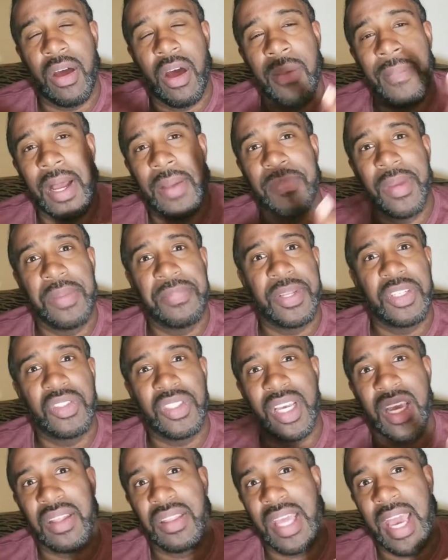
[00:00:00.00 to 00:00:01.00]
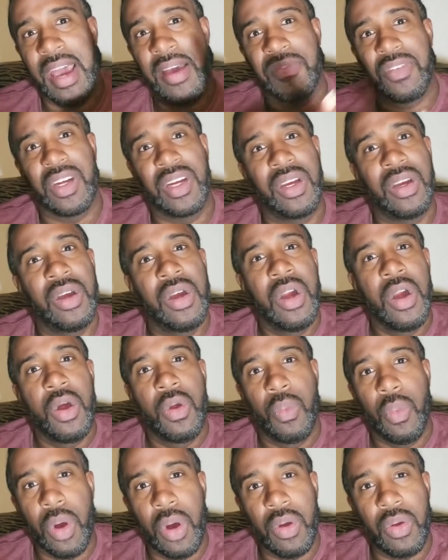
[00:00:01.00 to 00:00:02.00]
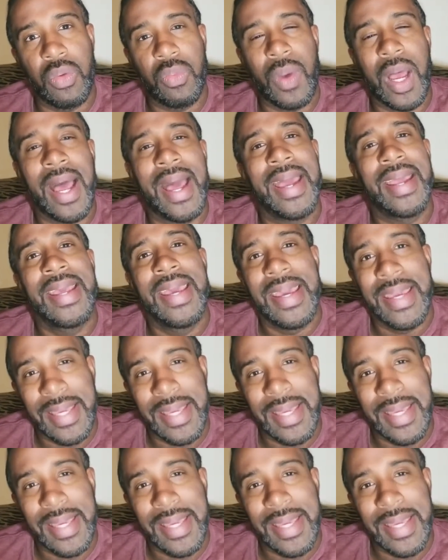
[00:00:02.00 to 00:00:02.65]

All my people, South Africa, worldwide,